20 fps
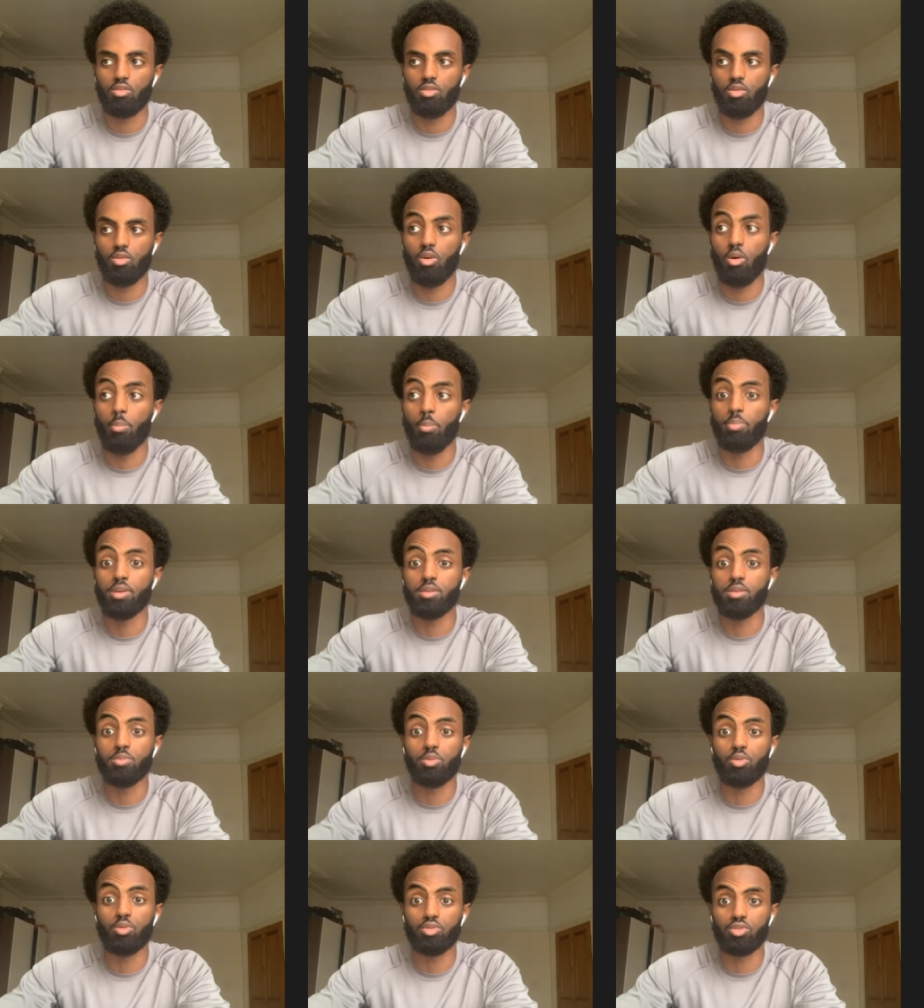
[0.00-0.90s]
or
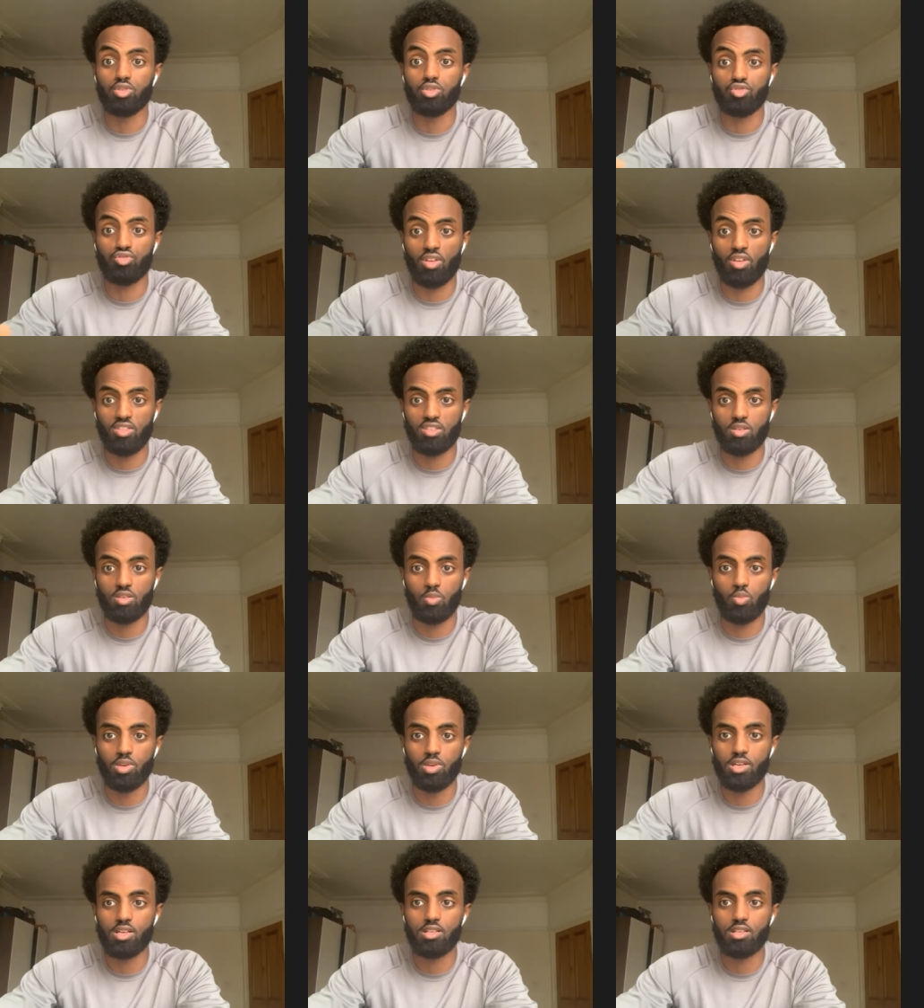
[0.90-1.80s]
people's strengths
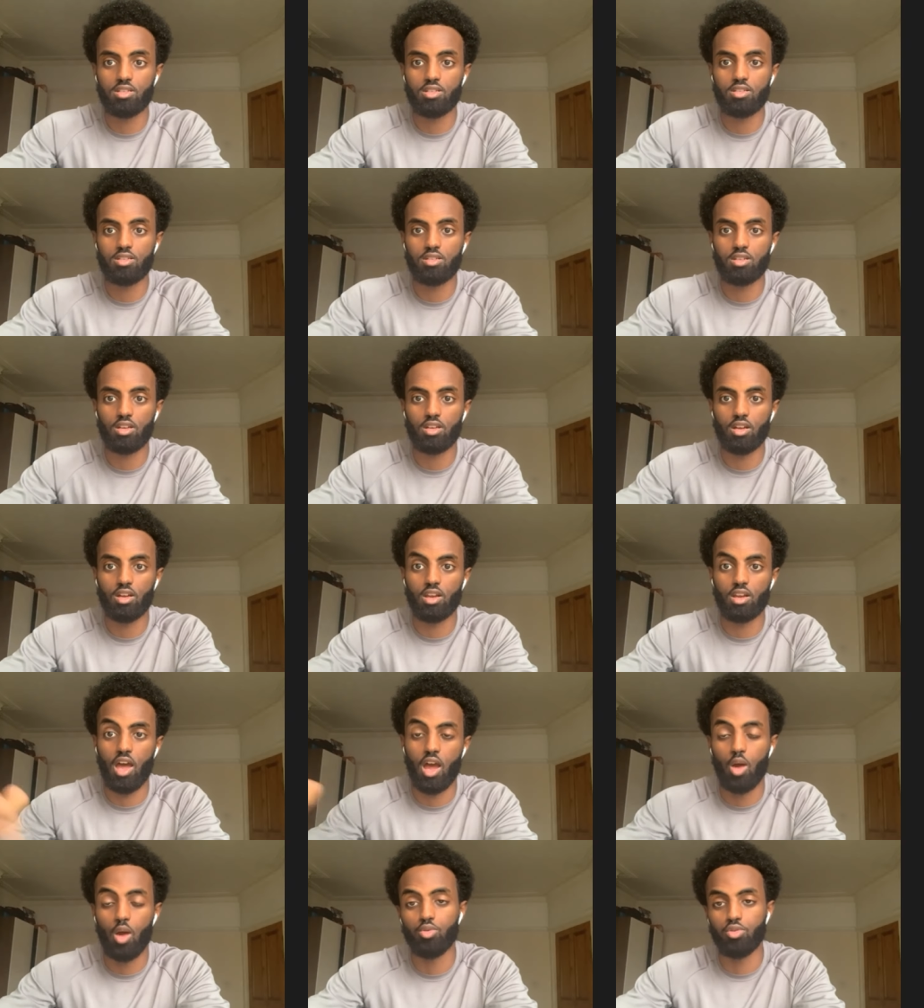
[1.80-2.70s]
and weaknesses
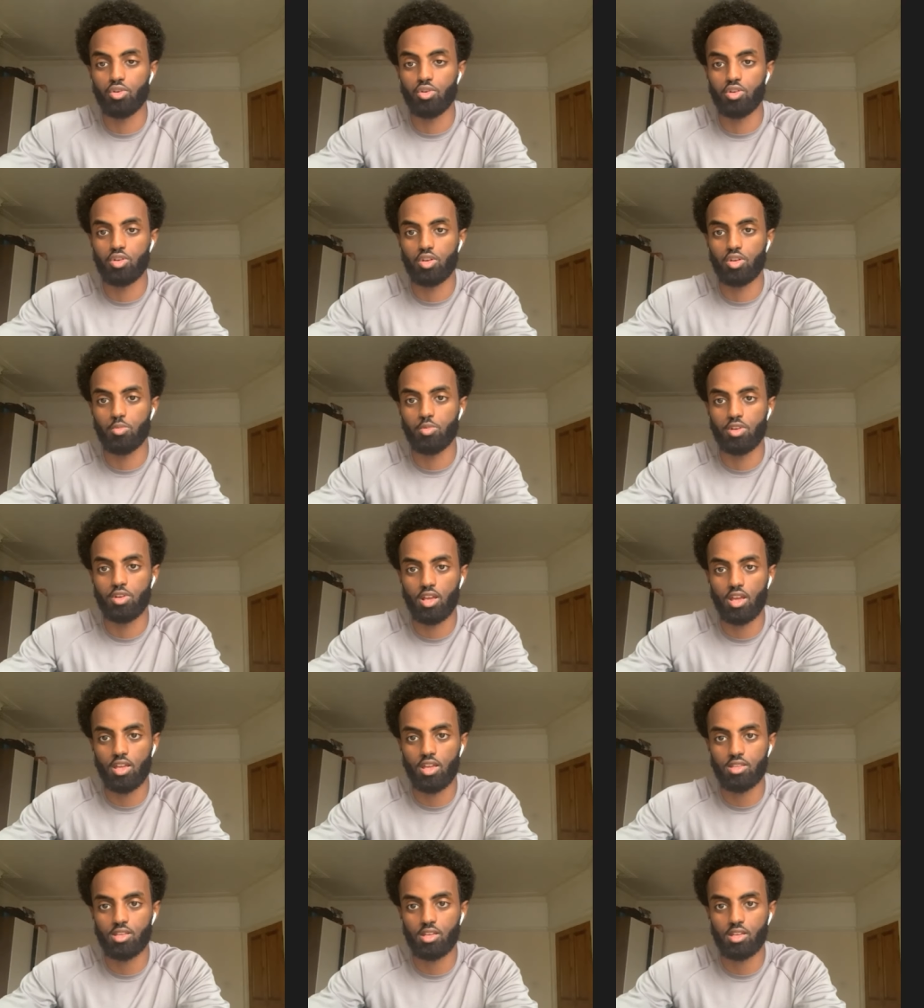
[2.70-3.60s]
and how you can
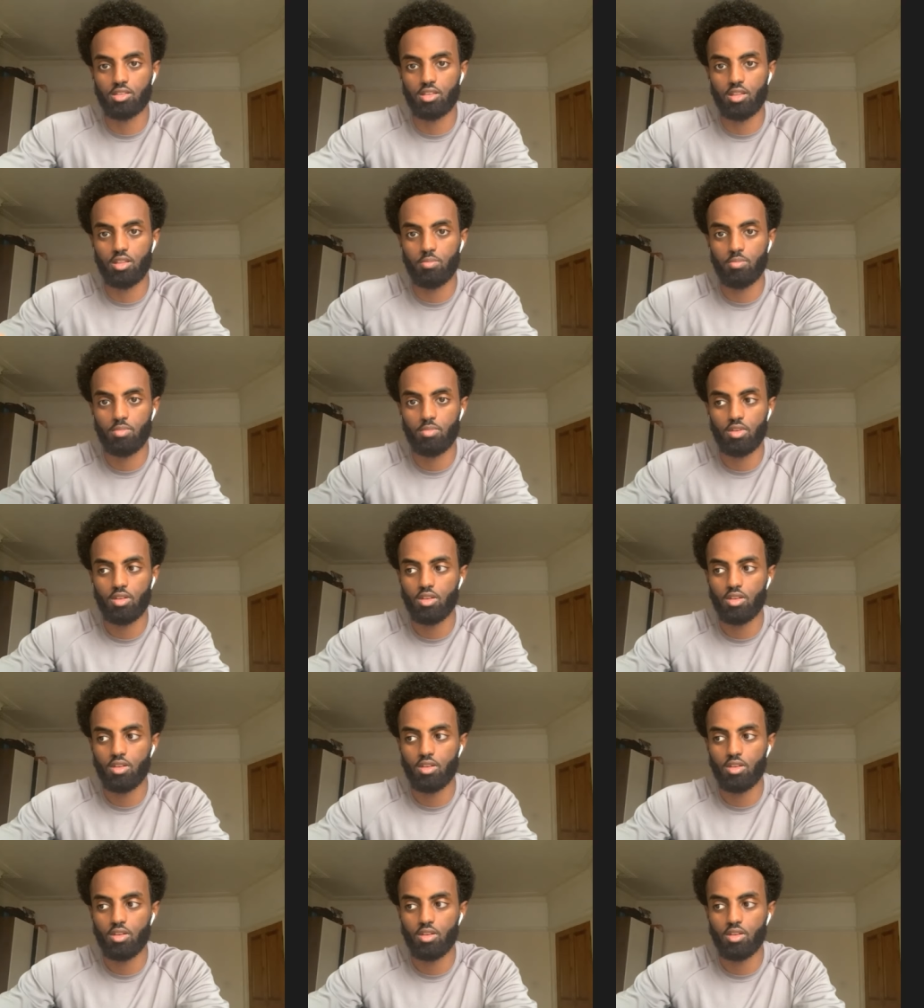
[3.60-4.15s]
communicate that to them.